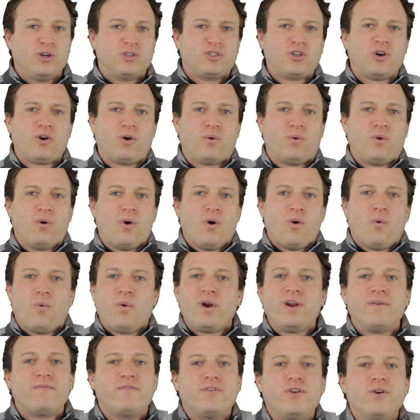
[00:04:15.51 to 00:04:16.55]
So,
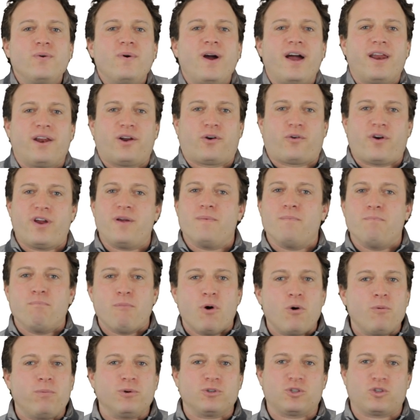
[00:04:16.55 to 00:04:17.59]
what if you had a great
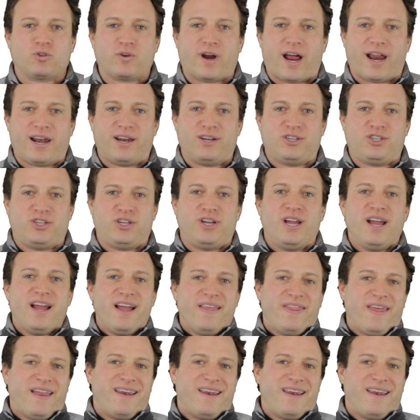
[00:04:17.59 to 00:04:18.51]
mobile strategy